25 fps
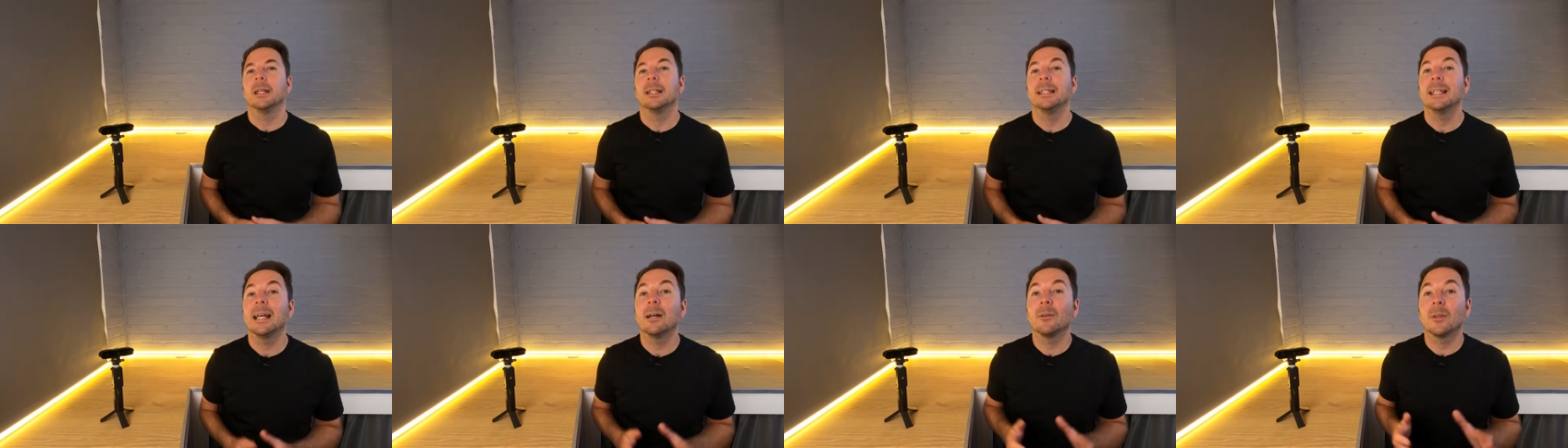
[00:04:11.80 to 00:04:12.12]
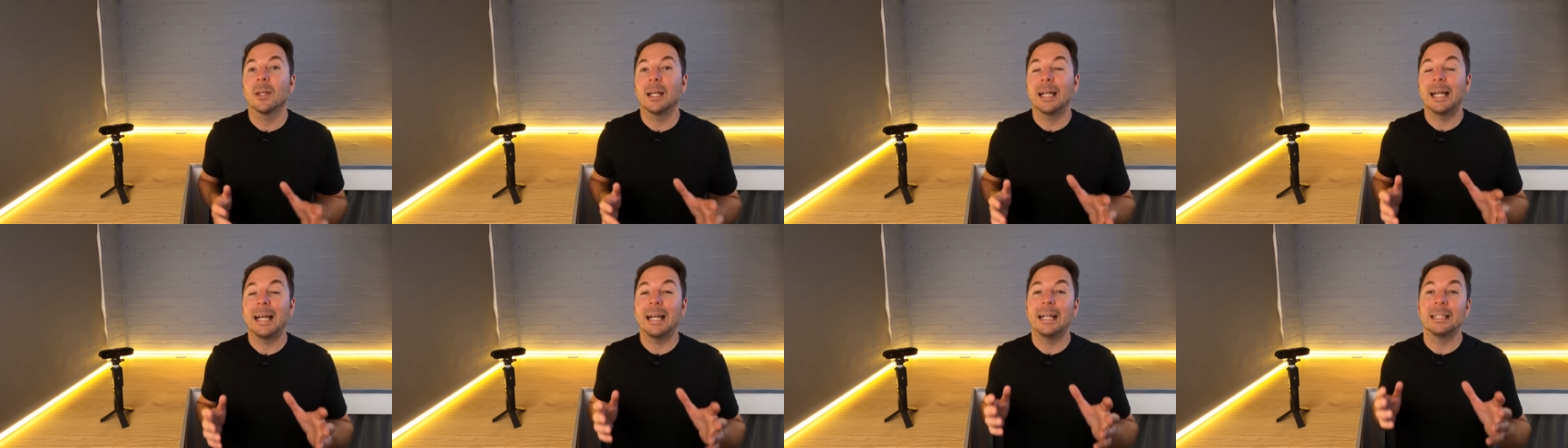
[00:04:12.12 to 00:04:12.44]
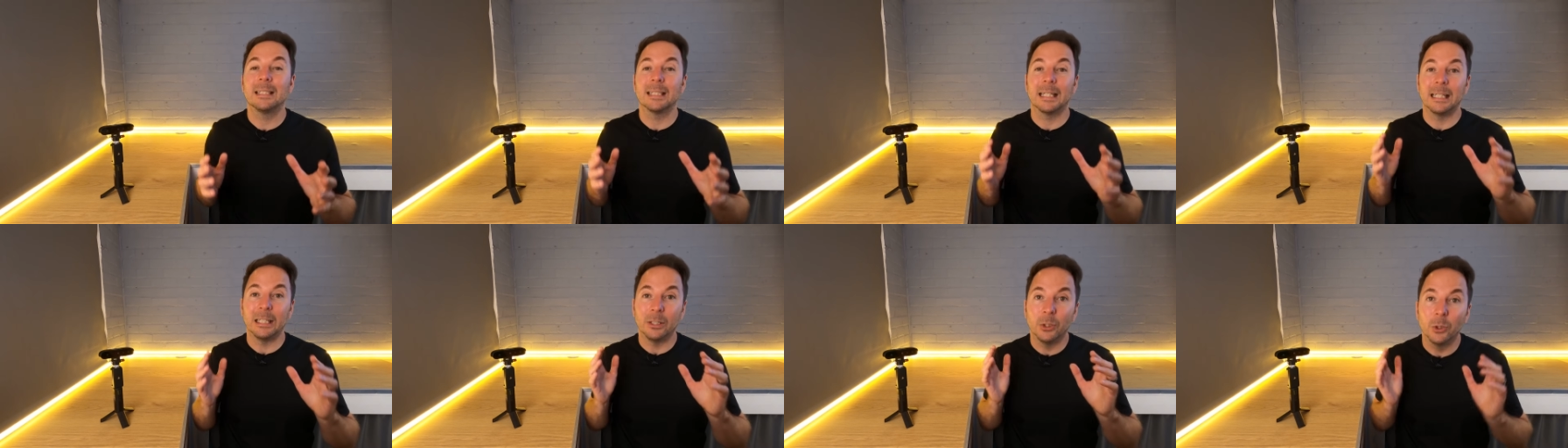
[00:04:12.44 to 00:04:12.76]
Now that I
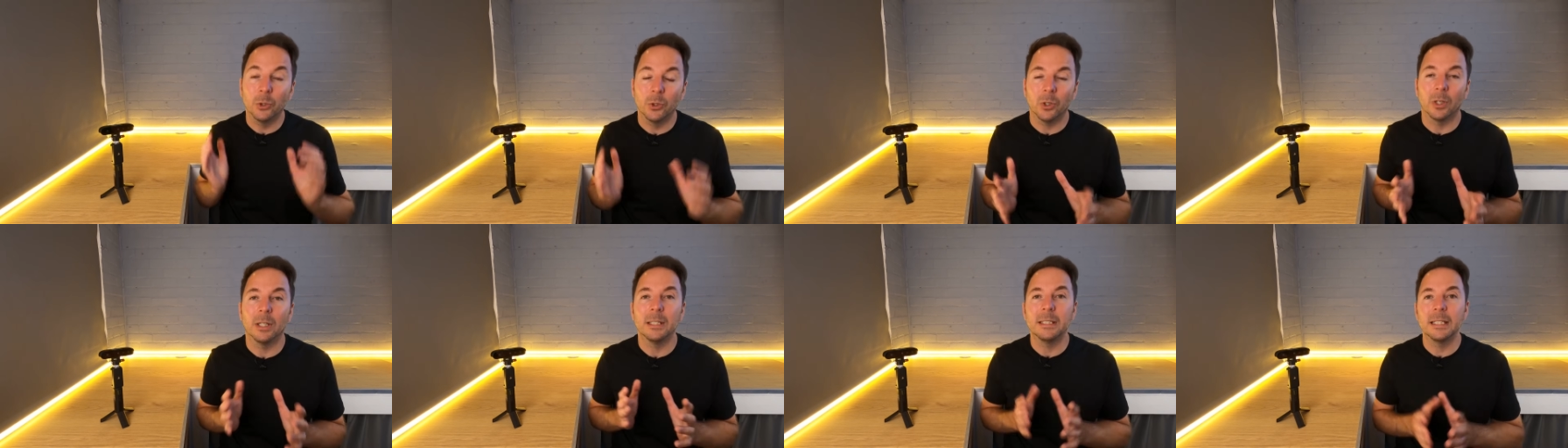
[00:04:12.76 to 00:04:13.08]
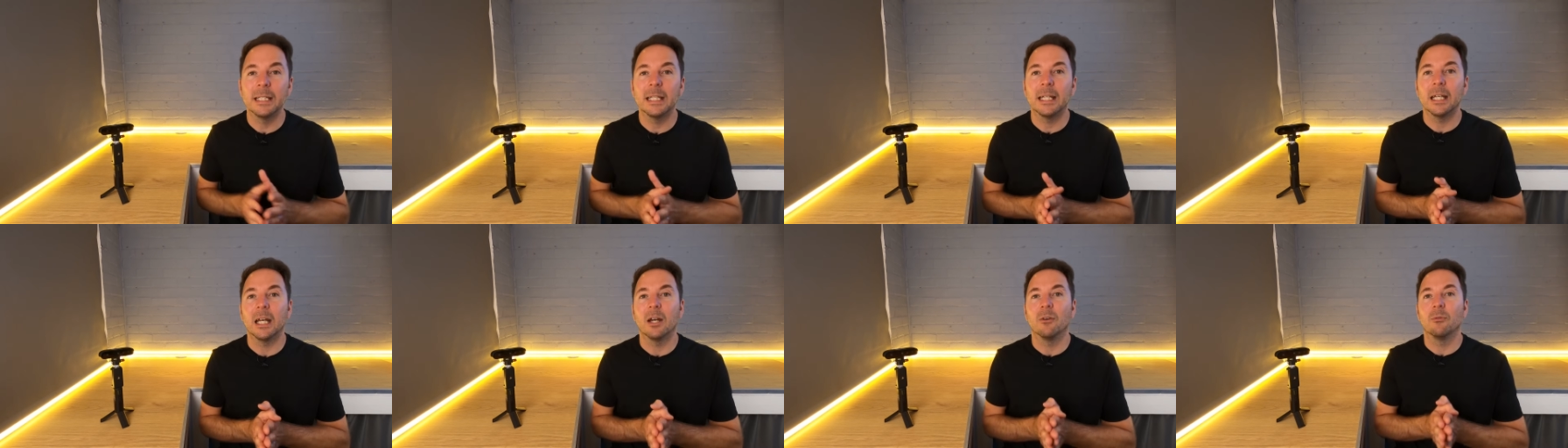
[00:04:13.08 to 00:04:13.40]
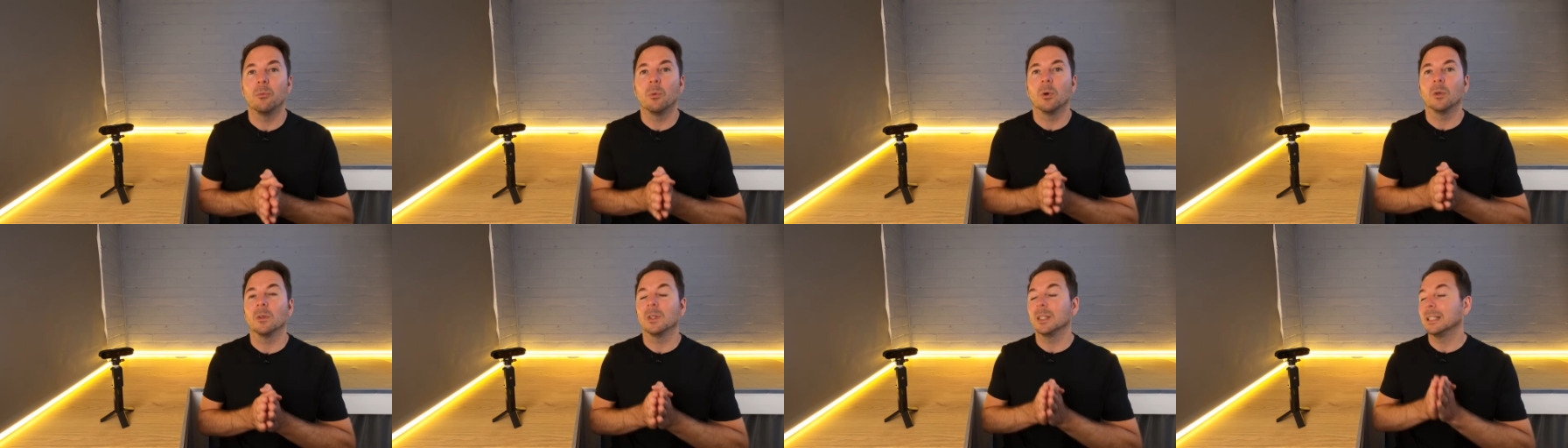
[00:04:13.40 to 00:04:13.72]
had a good idea
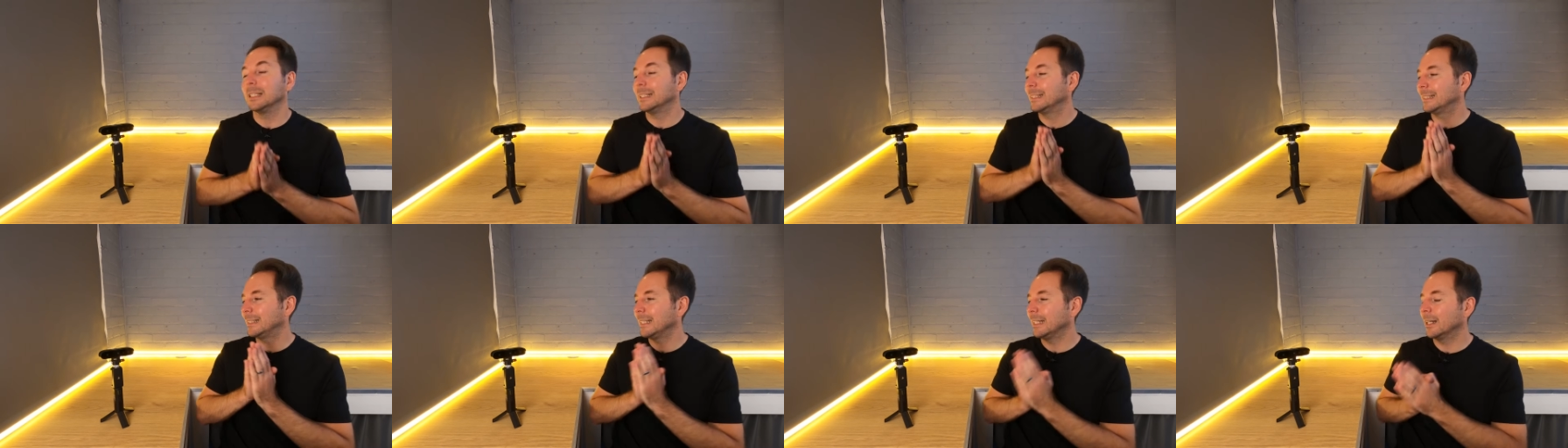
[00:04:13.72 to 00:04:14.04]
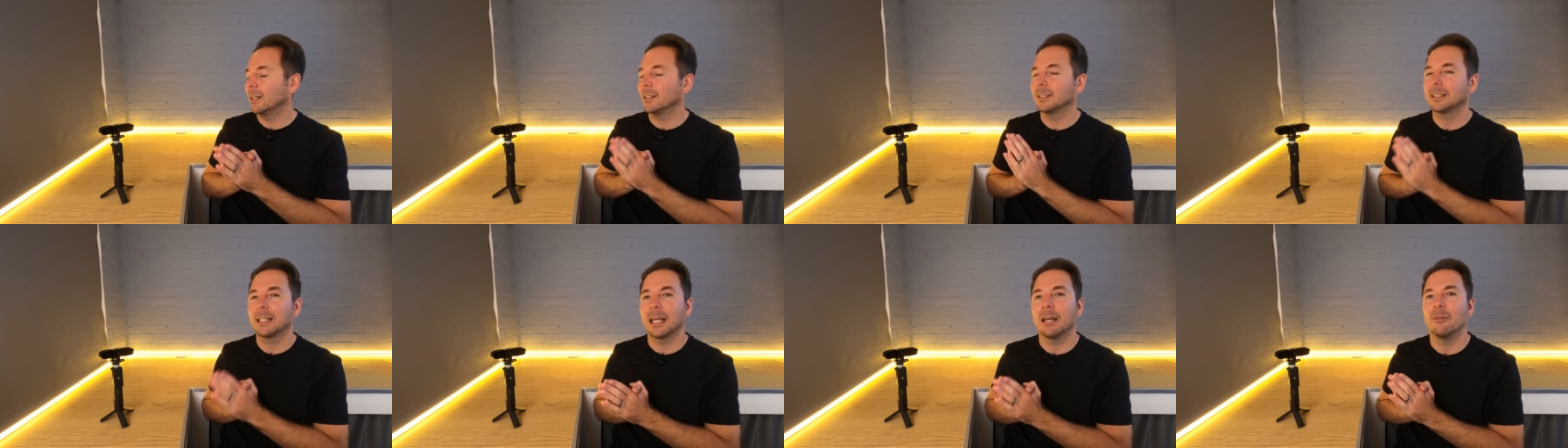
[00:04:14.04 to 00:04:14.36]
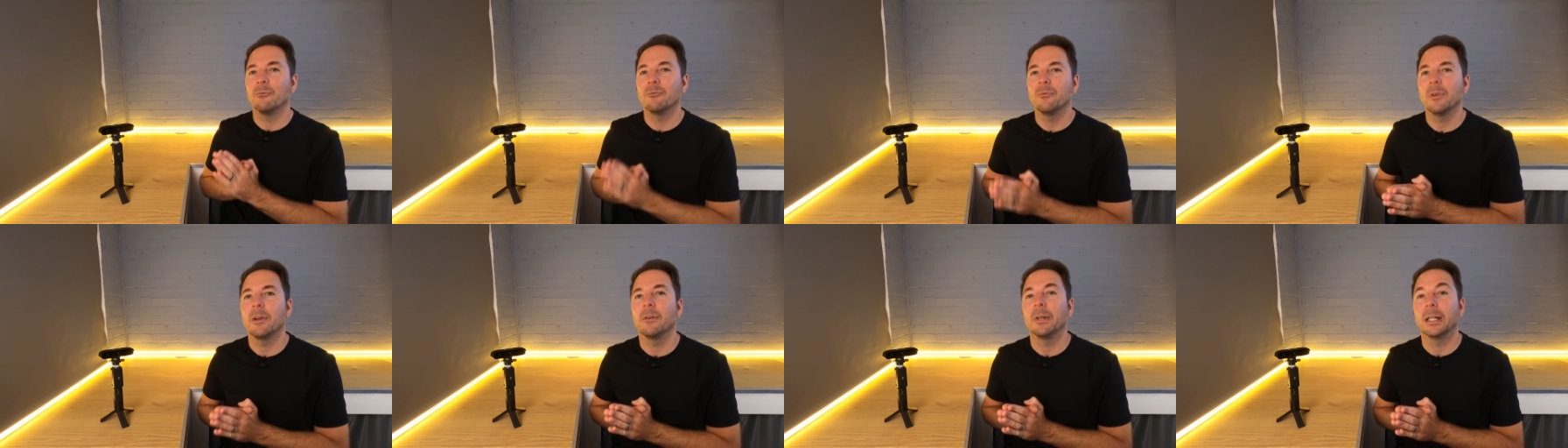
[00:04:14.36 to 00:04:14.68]
of what the CR Scan
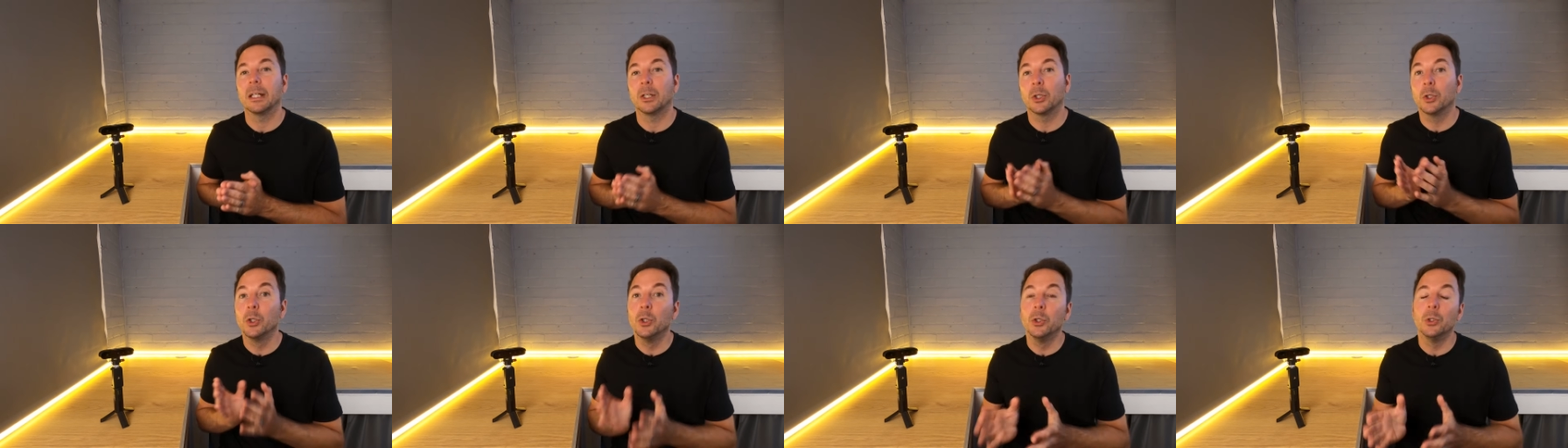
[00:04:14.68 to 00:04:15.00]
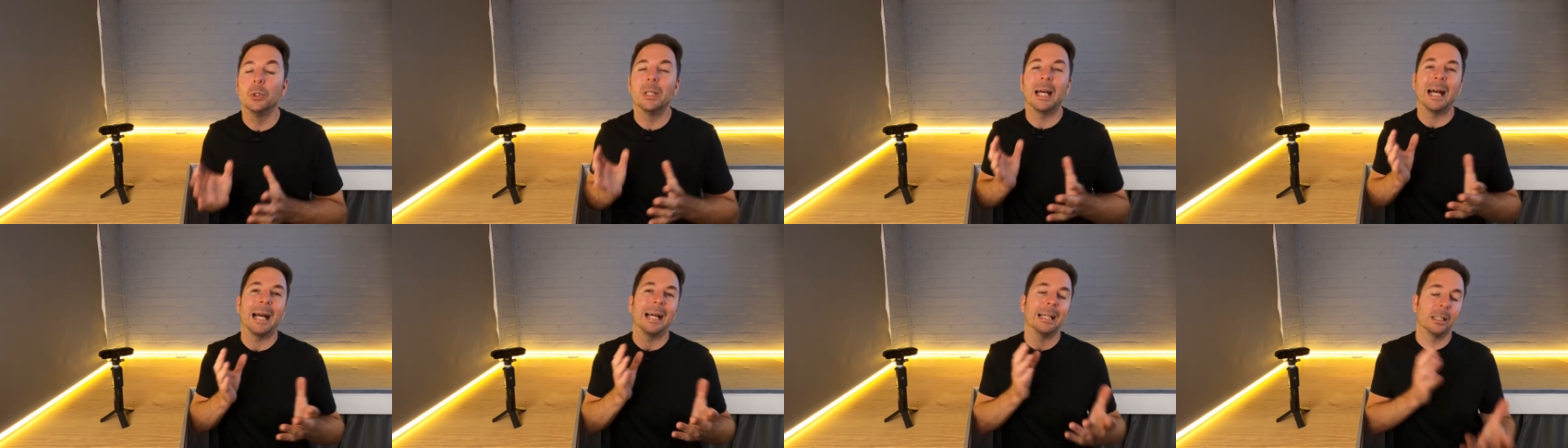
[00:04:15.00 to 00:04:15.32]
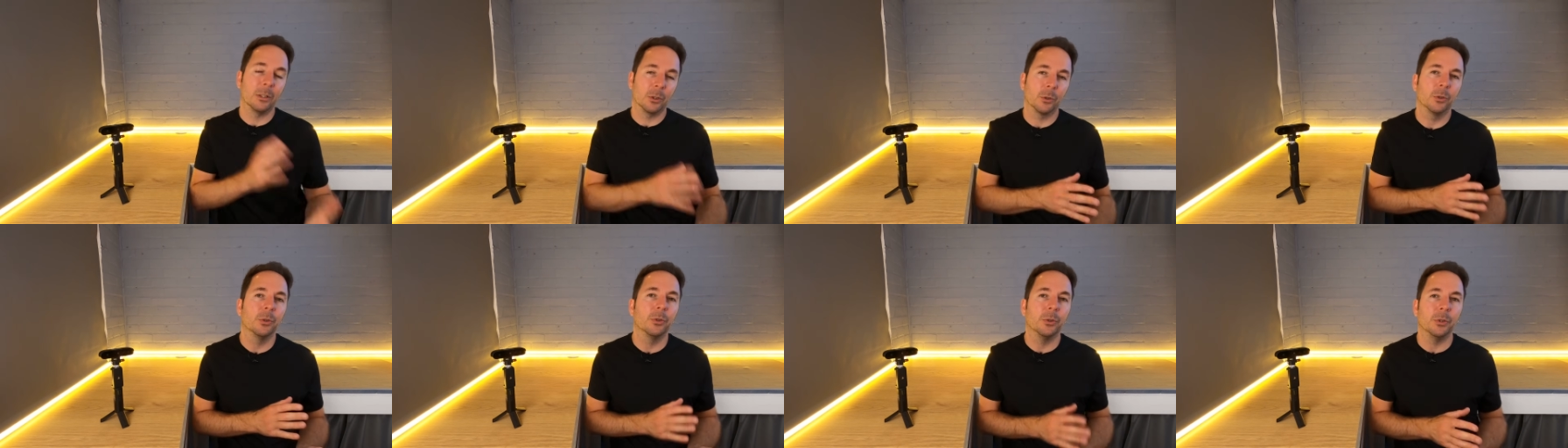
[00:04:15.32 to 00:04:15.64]
Ferret could
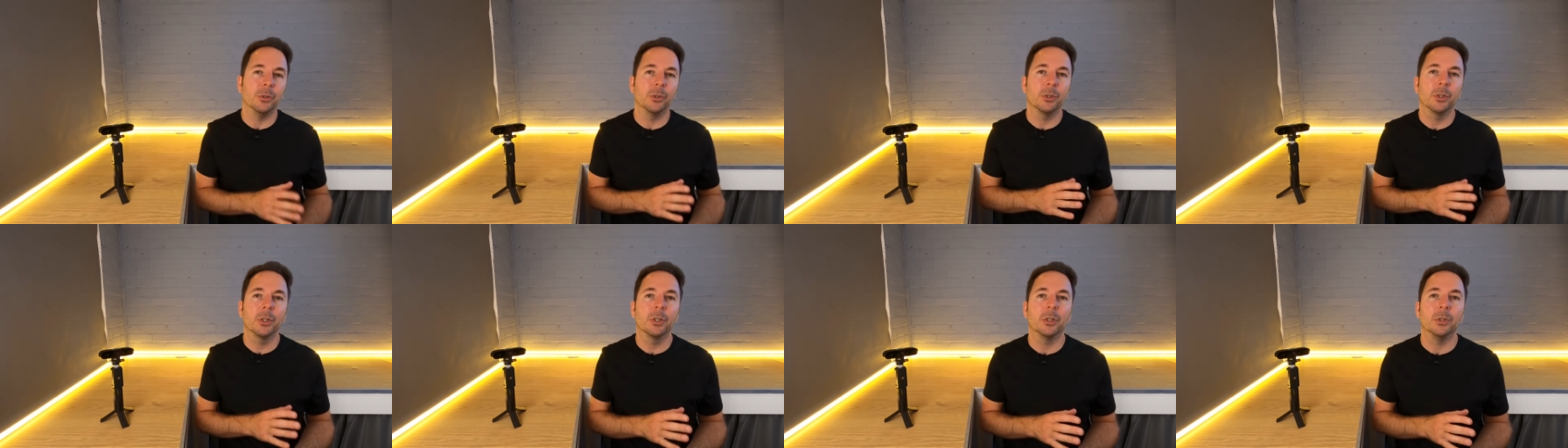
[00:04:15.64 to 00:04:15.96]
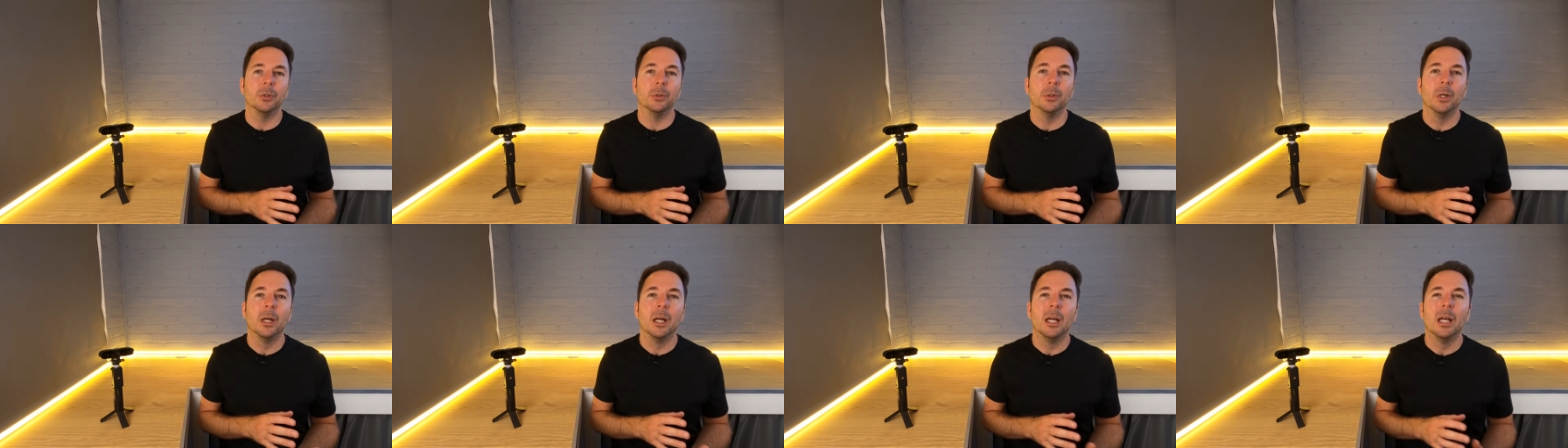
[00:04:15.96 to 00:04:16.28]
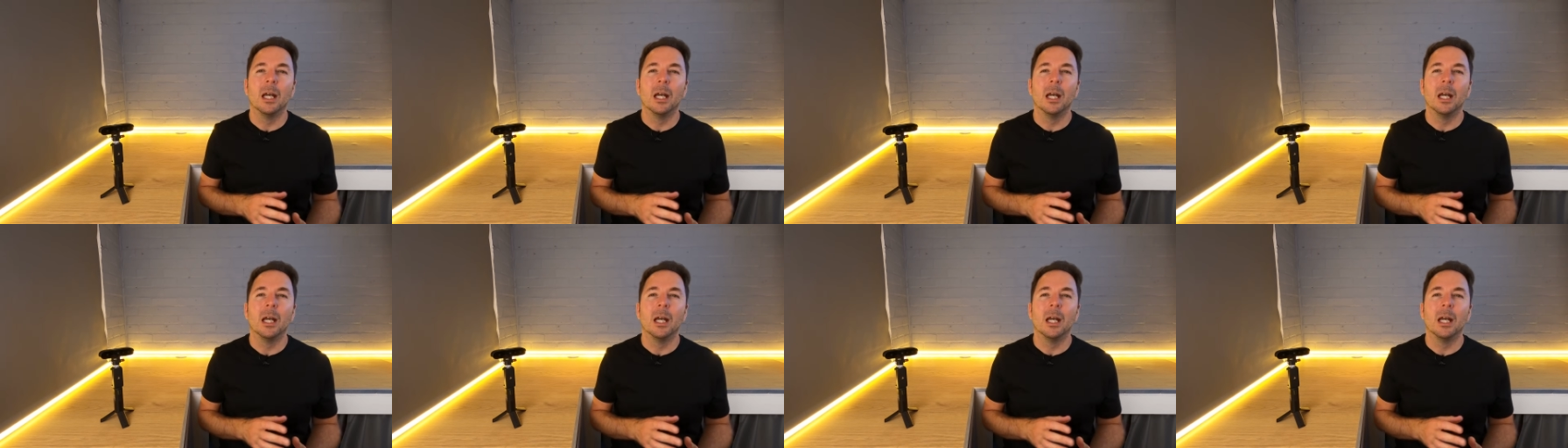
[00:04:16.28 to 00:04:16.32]
and couldn't do,